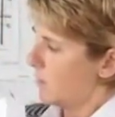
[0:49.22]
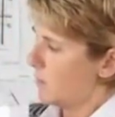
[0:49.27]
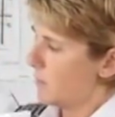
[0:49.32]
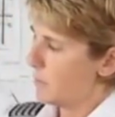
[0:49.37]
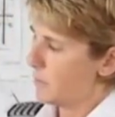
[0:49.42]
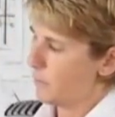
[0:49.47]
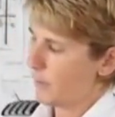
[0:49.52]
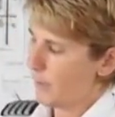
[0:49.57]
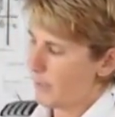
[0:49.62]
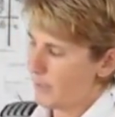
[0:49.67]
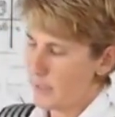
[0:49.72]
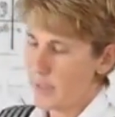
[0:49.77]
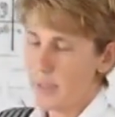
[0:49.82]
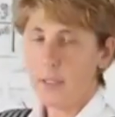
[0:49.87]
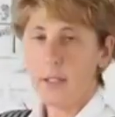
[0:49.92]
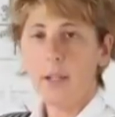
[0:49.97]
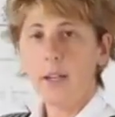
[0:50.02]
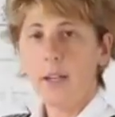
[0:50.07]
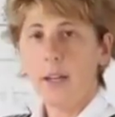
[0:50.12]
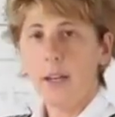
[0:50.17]
You would find
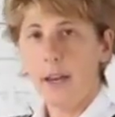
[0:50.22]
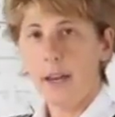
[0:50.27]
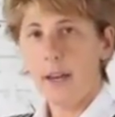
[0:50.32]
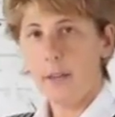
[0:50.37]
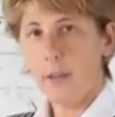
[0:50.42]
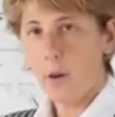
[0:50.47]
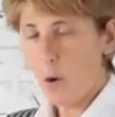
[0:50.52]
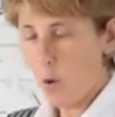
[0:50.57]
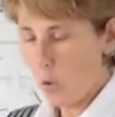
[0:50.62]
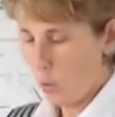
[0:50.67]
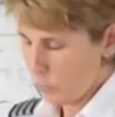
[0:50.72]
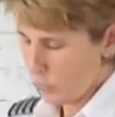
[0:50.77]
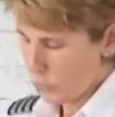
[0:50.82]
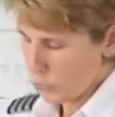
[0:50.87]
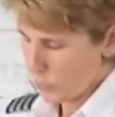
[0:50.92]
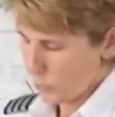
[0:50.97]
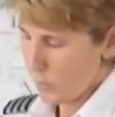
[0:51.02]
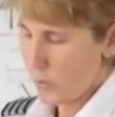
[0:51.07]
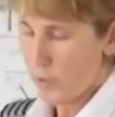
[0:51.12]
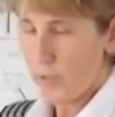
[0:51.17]
it at the hold
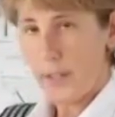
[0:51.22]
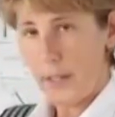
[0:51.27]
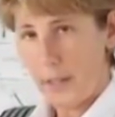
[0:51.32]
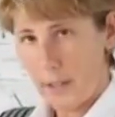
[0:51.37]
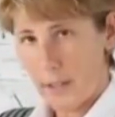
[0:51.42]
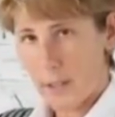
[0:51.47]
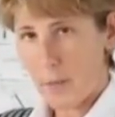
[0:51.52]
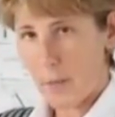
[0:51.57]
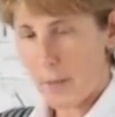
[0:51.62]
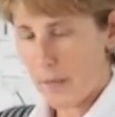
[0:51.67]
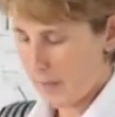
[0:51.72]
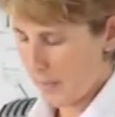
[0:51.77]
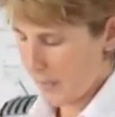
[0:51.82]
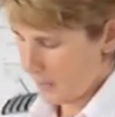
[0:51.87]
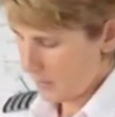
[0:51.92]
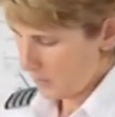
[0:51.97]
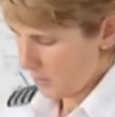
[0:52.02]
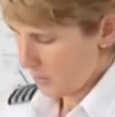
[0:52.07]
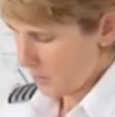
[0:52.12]
short, and I'll explain that in